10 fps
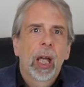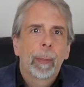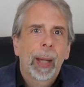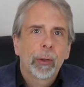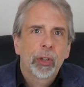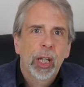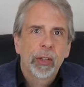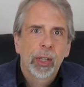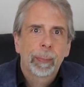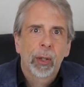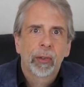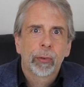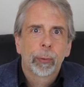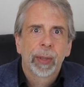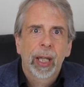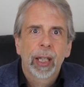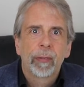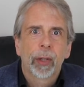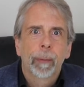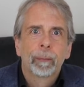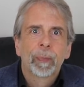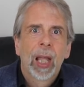about changing personal behaviour.